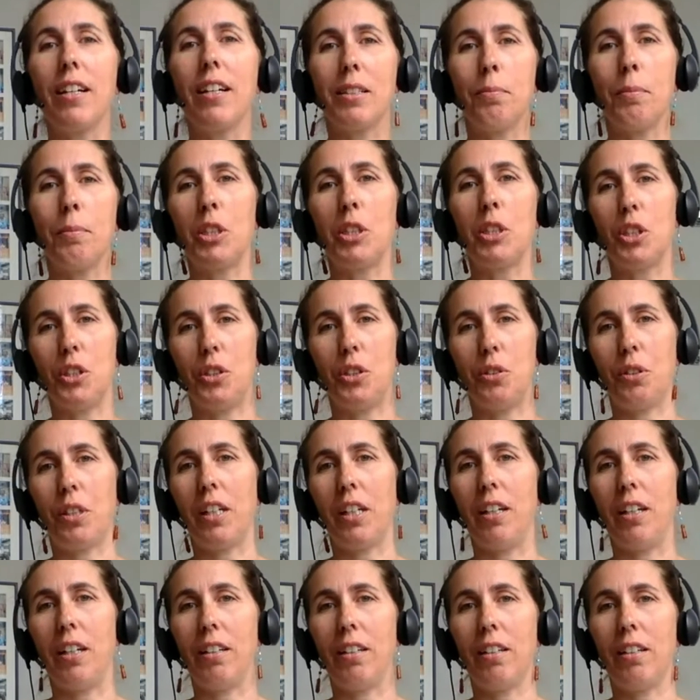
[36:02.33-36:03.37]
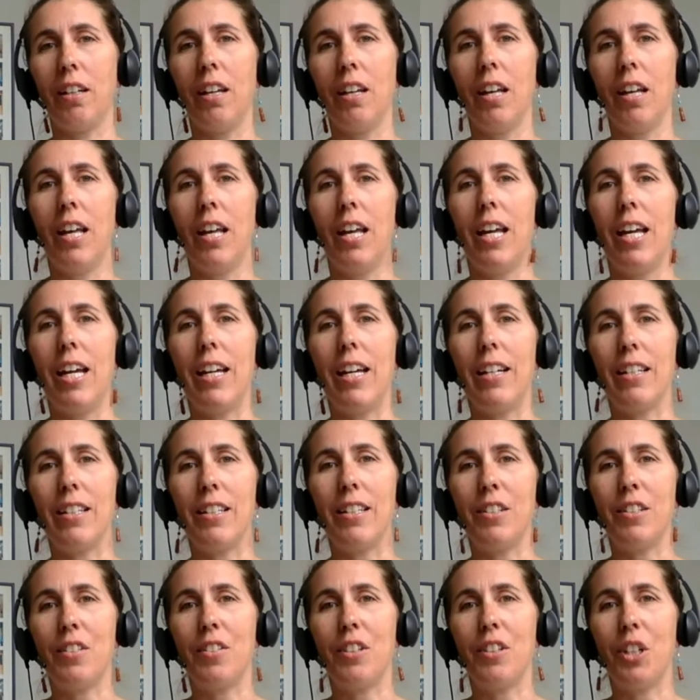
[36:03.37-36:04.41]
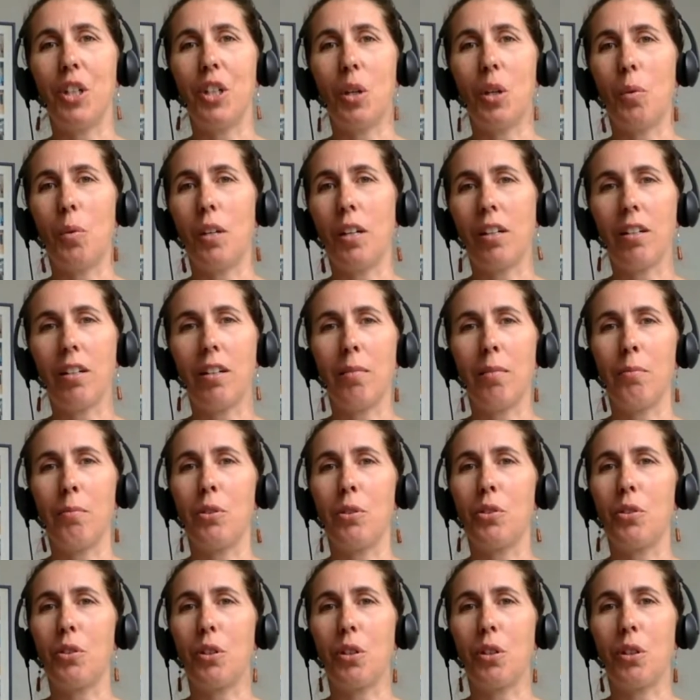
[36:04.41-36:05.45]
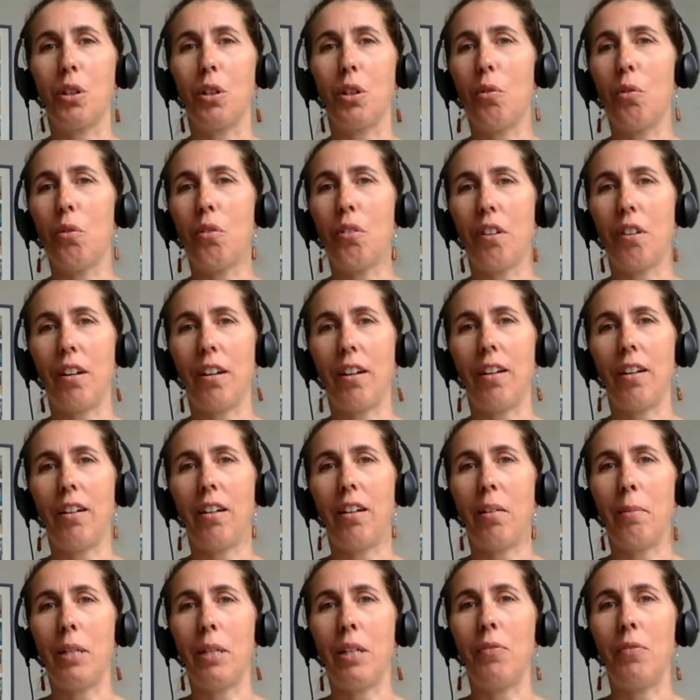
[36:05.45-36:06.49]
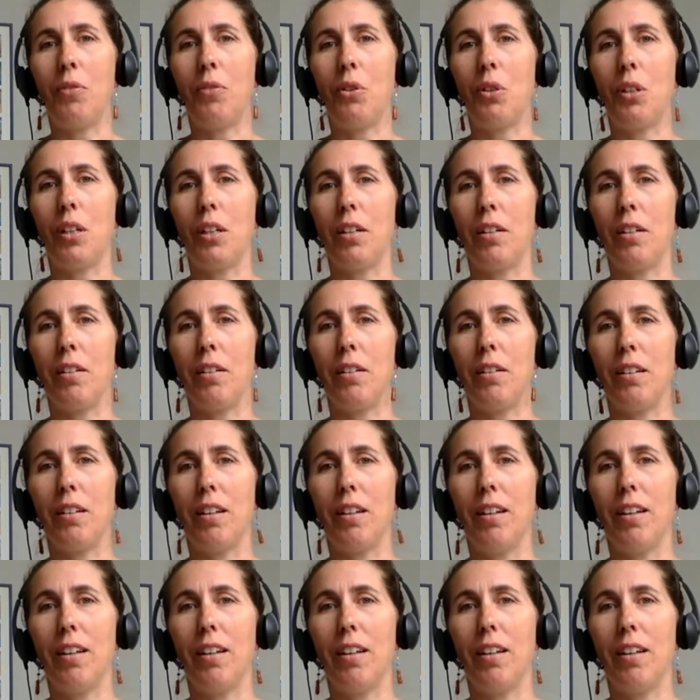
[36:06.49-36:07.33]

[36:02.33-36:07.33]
that as much as you can. And, when it comes to clothing, if you can